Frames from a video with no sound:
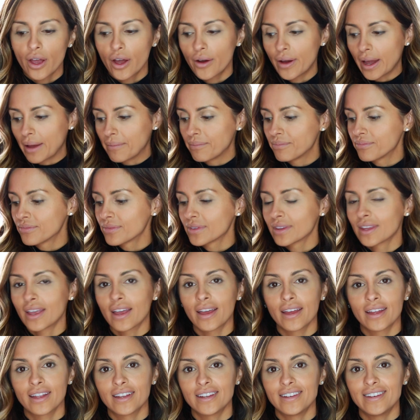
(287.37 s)
Okay.
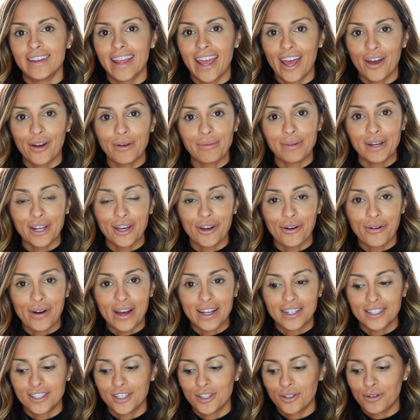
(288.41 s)
Now I'm going to go
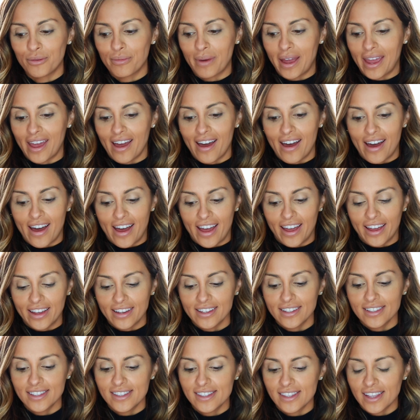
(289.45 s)
on to my
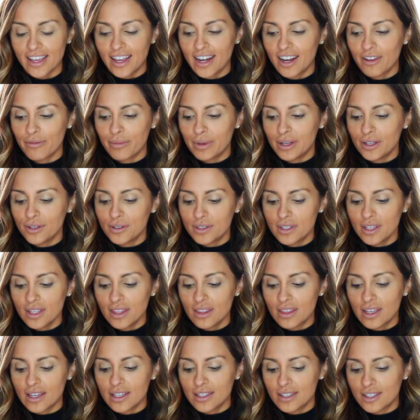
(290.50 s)
eyes, and I've been
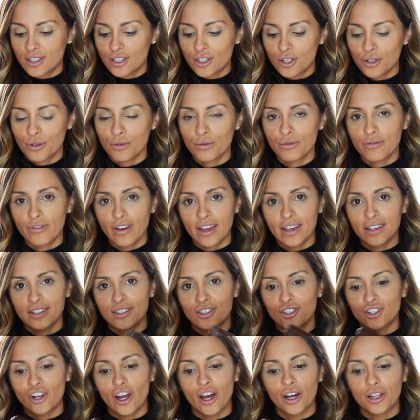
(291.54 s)
using this Too
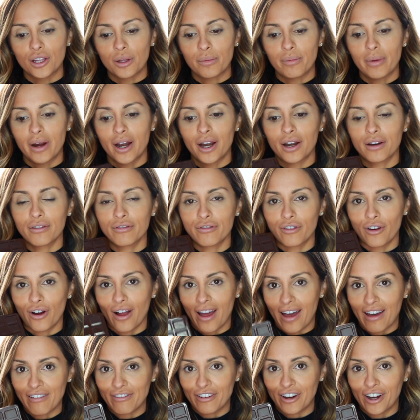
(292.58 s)
Faced chocolate bar
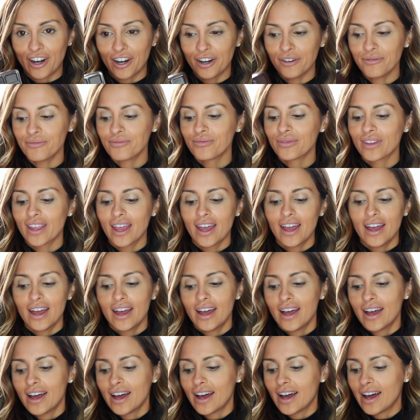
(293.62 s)
forever.
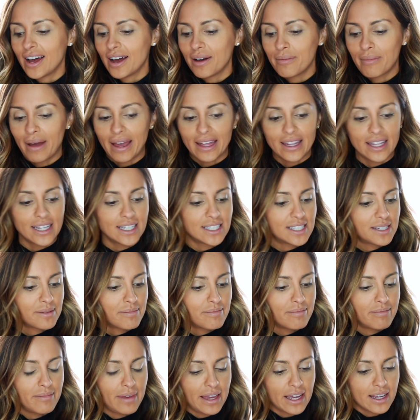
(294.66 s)
I like to
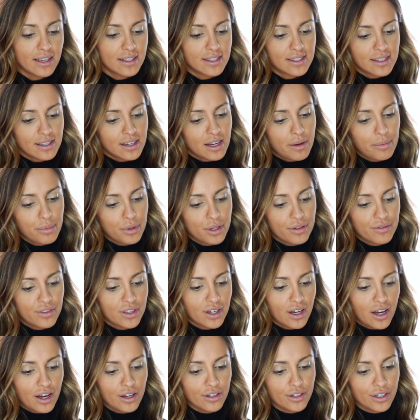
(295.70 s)
mix a couple of
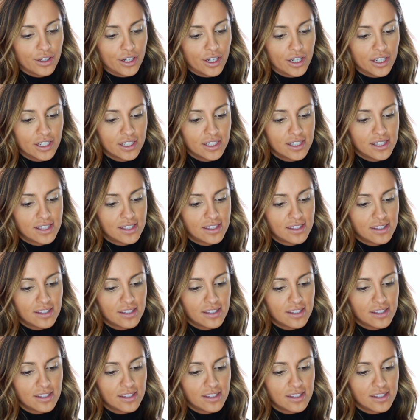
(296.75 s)
the colors.